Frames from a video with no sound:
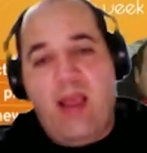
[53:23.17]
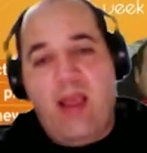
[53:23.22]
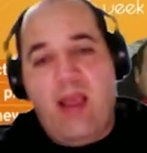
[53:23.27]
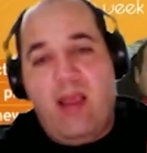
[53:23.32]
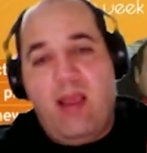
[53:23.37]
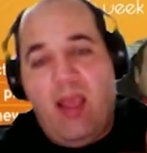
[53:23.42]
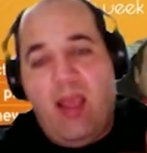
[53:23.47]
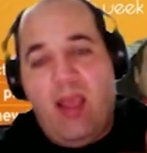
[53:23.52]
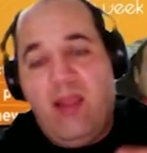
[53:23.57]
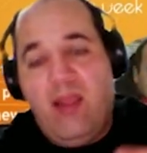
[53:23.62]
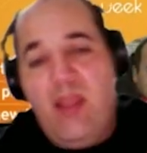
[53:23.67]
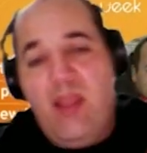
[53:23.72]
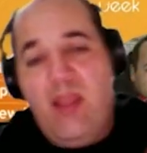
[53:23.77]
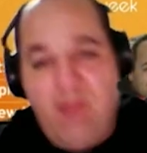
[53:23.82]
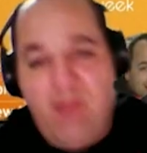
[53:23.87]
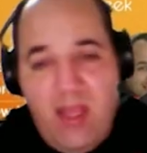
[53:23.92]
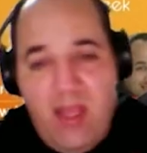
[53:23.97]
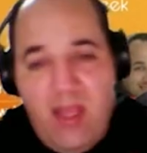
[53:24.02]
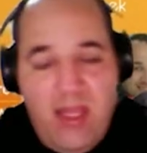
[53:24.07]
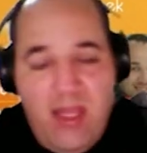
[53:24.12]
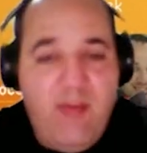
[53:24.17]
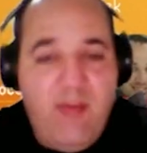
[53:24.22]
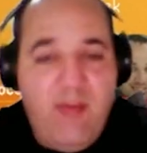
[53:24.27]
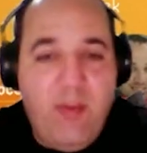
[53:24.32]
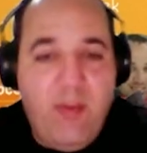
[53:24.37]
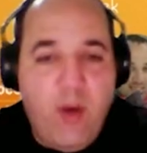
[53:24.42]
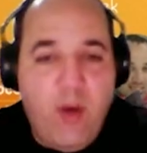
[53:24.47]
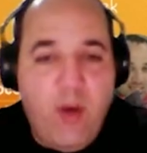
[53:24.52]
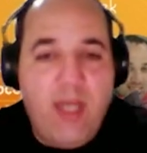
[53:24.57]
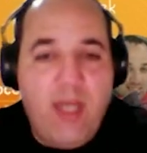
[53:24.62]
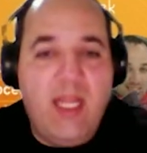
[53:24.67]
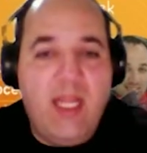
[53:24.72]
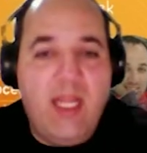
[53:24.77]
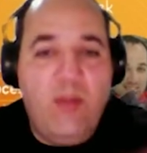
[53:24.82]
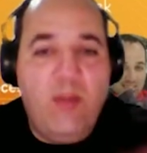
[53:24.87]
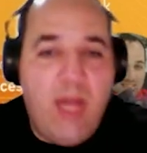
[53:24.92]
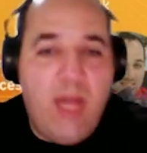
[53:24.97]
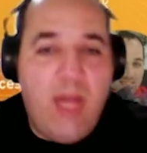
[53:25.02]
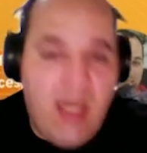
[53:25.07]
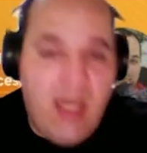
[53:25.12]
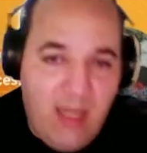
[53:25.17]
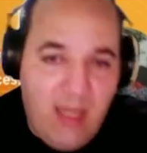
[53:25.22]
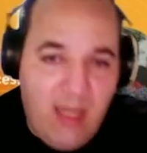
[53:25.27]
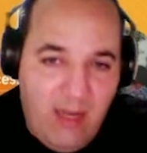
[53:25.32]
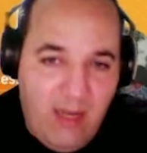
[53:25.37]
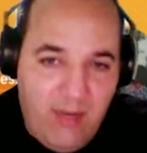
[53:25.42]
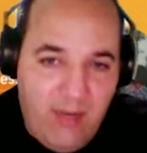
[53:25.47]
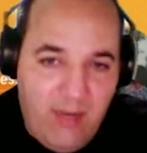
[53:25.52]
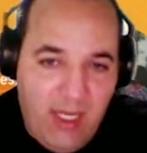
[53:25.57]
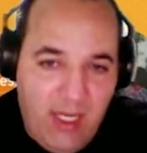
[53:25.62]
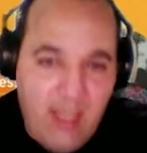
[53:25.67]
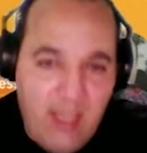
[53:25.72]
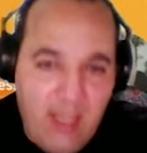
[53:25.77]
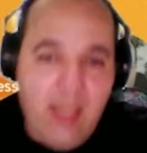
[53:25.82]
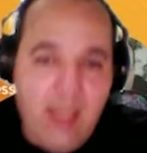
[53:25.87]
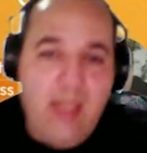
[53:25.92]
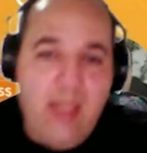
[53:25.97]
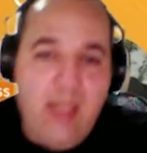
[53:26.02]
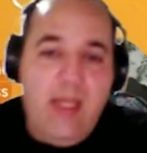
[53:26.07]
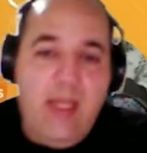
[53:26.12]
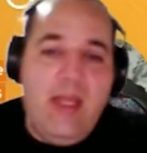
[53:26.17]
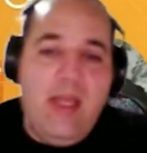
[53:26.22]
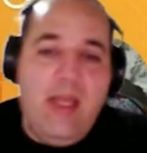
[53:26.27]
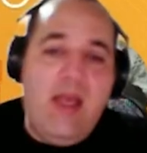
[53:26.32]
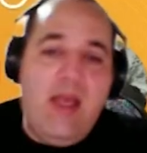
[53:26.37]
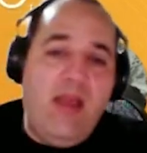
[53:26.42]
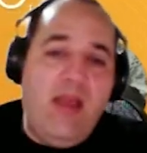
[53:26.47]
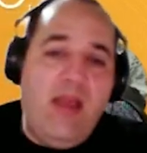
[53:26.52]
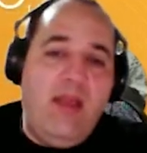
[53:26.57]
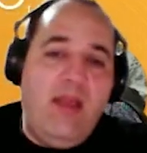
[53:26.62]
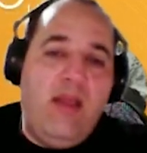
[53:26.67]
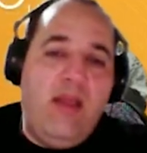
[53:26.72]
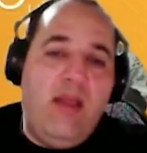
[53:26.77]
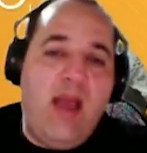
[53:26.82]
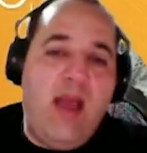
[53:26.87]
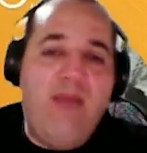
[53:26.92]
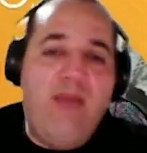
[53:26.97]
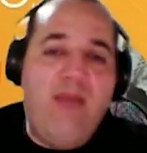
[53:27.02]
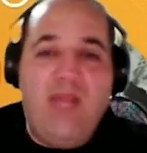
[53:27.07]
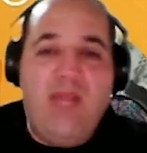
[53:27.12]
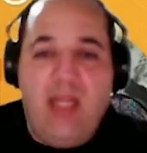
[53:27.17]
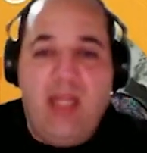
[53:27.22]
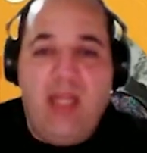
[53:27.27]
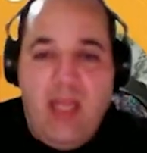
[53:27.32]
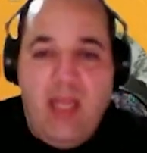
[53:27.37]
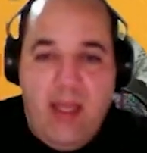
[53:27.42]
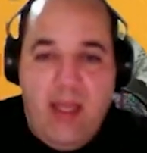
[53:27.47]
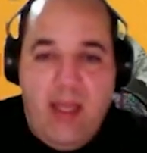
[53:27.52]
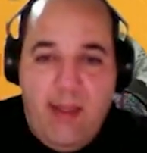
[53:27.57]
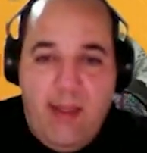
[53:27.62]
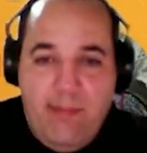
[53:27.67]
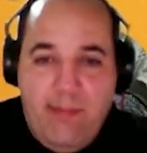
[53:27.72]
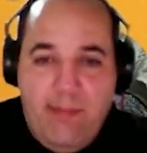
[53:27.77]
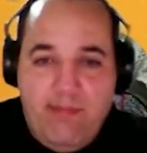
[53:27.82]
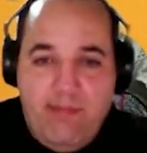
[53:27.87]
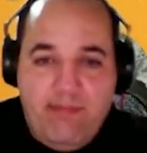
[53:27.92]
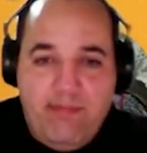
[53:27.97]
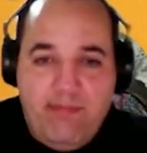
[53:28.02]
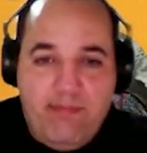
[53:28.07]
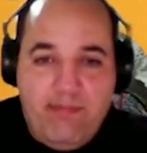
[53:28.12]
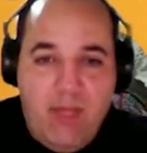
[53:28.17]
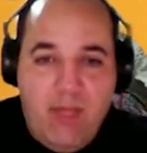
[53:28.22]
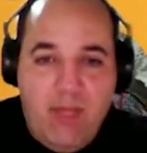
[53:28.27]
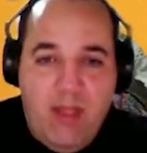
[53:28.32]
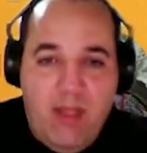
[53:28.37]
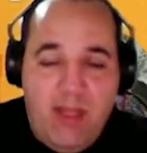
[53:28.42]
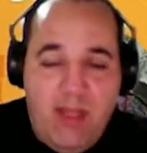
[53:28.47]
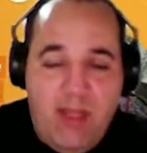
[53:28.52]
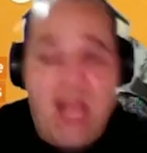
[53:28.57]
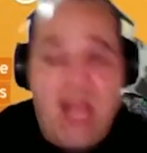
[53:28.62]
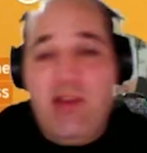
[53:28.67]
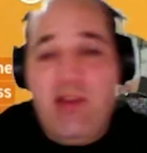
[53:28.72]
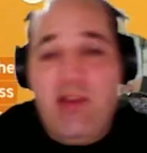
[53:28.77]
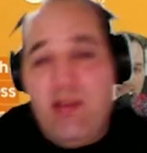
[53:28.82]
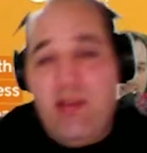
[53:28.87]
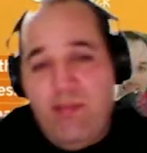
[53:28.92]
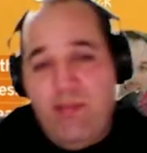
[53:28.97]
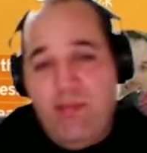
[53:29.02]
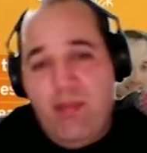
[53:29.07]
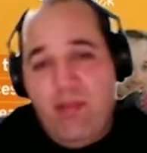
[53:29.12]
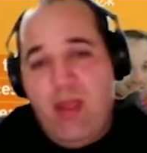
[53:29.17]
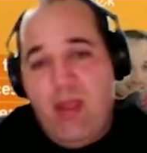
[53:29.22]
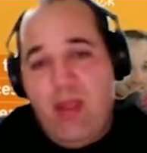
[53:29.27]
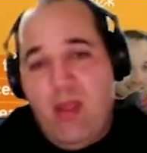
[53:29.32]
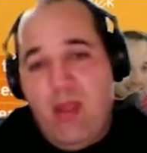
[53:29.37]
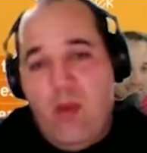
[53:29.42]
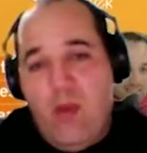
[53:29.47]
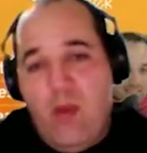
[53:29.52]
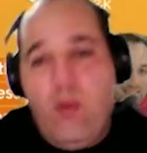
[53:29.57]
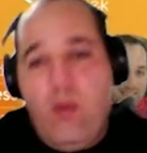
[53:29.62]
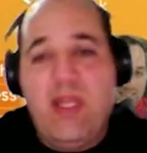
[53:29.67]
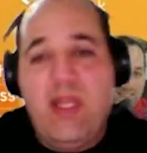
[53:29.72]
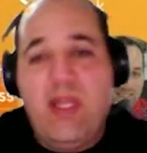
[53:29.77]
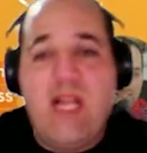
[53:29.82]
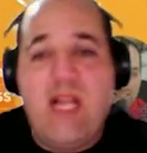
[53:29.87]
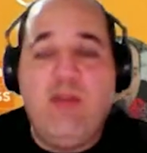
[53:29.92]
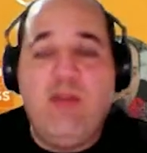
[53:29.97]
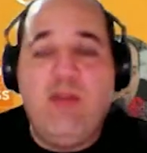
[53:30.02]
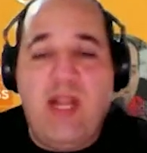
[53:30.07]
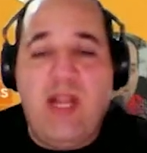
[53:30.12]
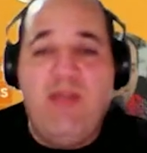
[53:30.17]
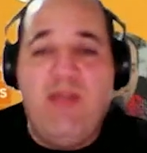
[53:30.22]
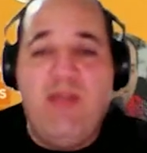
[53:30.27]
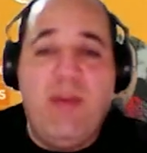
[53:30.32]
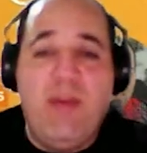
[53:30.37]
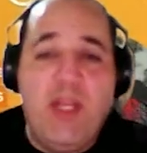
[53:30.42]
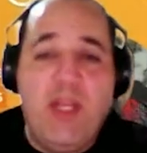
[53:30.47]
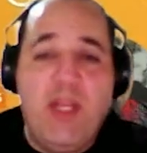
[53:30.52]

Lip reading: receiving more than we are delivering. After the static, we start to deliver much